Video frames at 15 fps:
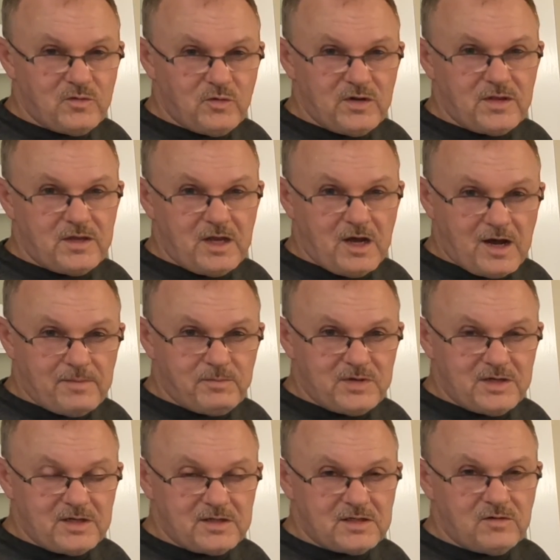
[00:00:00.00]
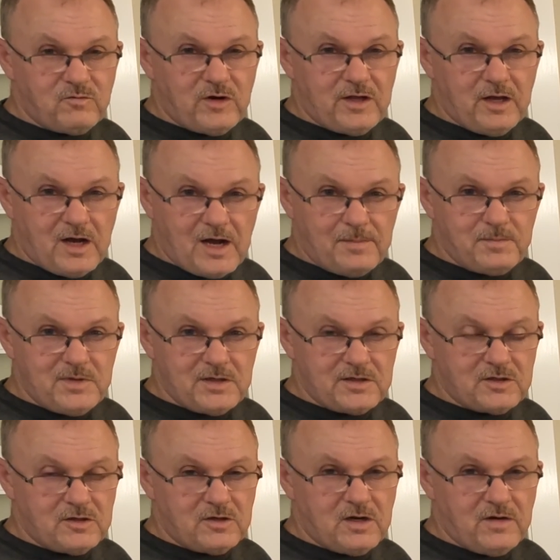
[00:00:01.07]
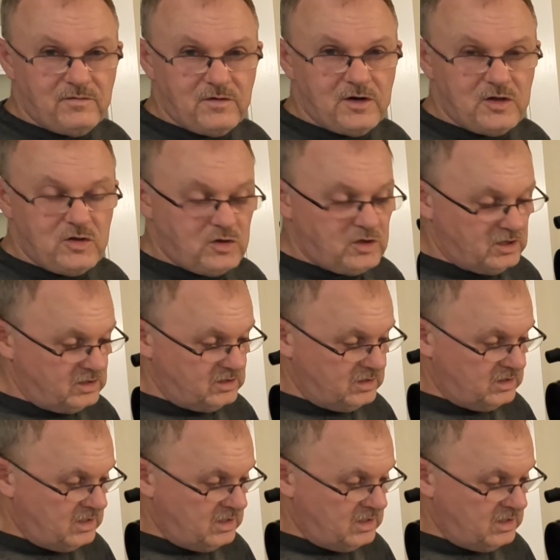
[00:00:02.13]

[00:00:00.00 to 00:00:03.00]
with the optics and why the optics are not very good.